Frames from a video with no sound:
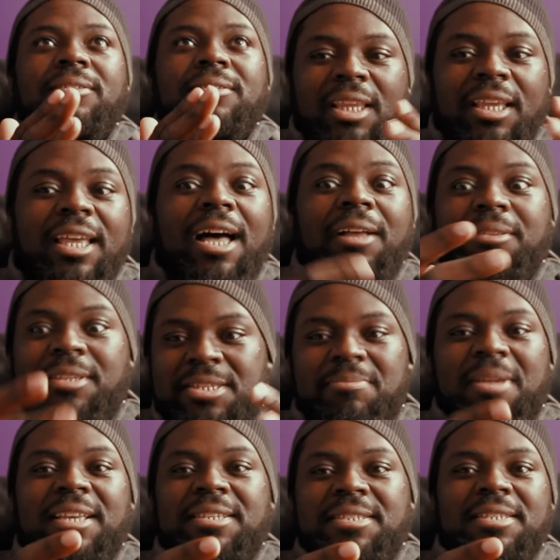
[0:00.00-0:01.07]
Think out this
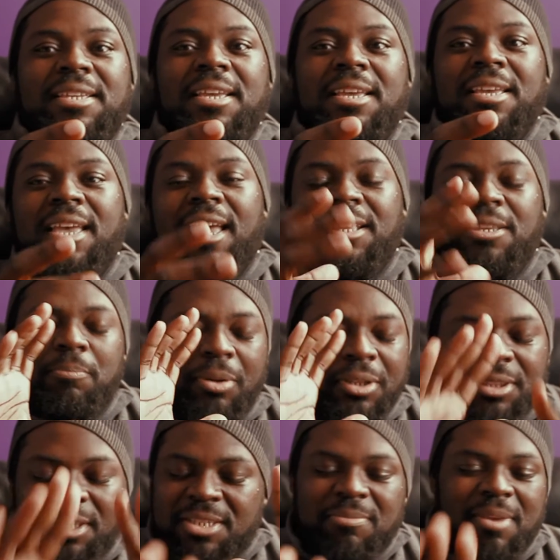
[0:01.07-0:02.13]
mess, and you
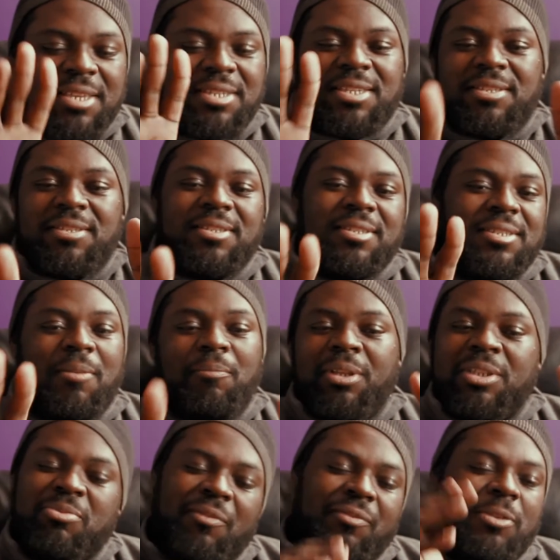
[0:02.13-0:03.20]
put this mess into
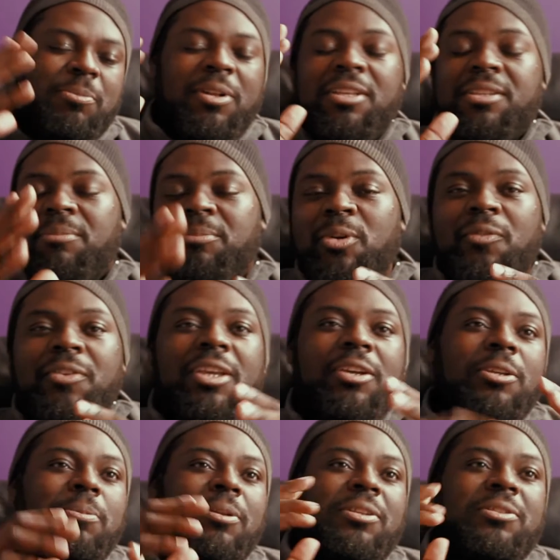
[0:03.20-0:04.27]
someplace. Whether you put it in a movie, or
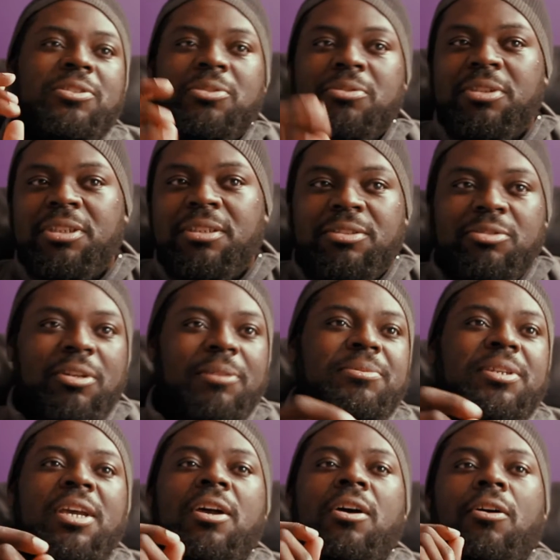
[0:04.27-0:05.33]
you put it in a screen, script,
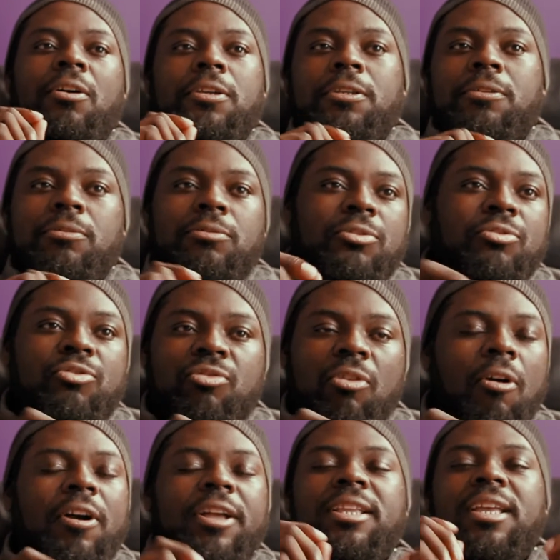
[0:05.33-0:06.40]
or you you
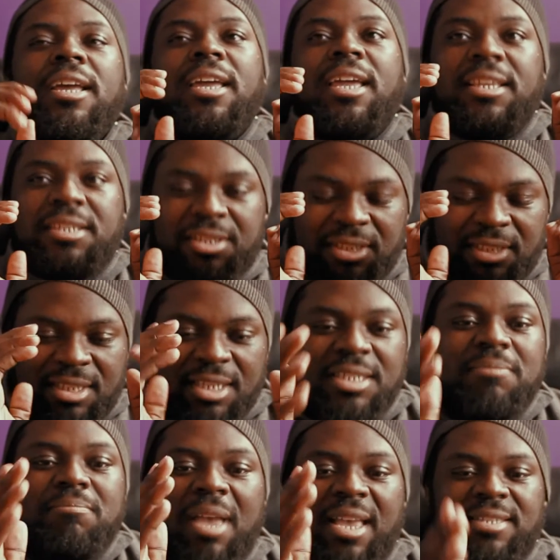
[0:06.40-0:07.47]
draw it. It's just
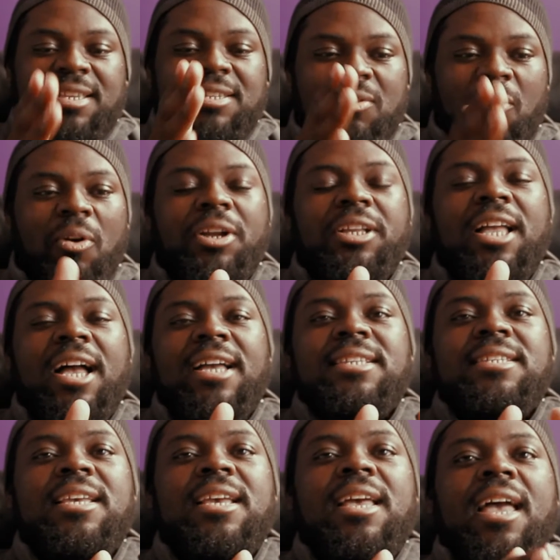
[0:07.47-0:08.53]
this mess that's organized.